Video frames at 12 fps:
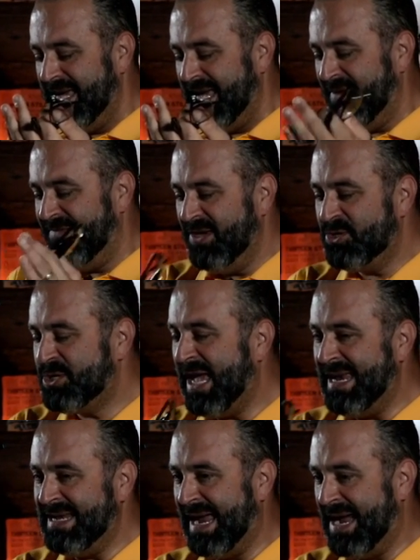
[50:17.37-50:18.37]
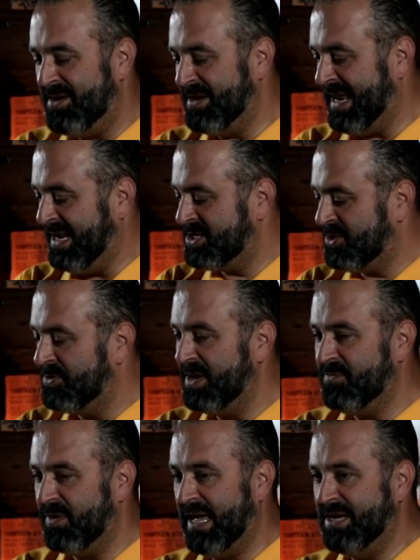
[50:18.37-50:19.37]
if you sat down and I told
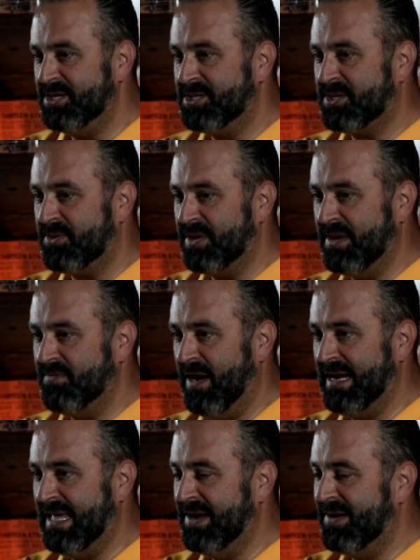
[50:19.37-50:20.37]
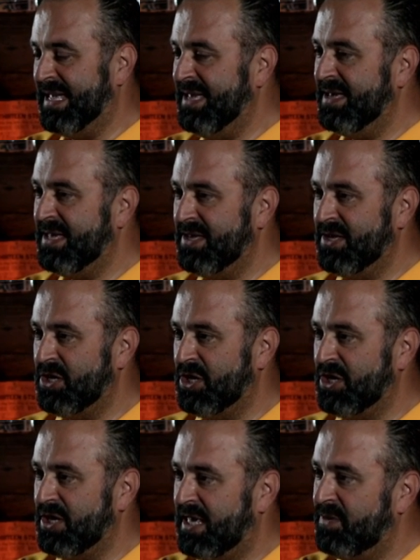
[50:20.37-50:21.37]
him what I just told him right here,
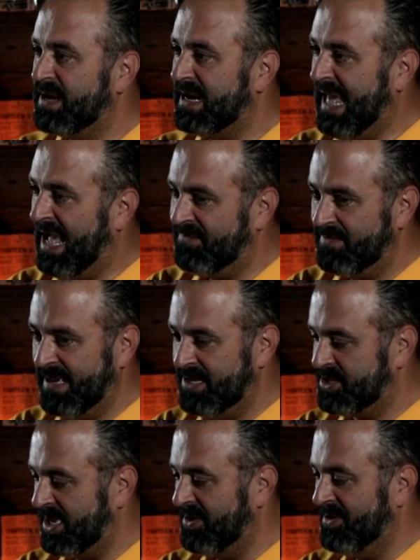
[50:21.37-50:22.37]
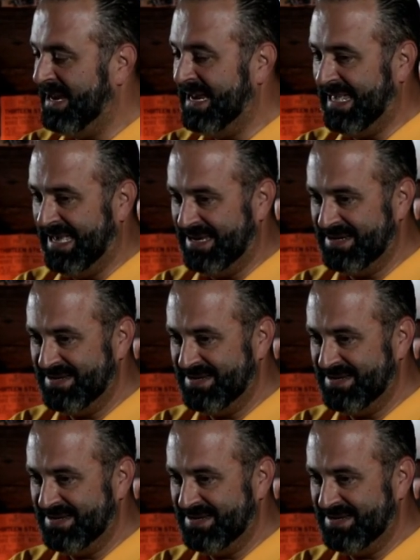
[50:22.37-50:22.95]
he would laugh at me and say, you're an idiot.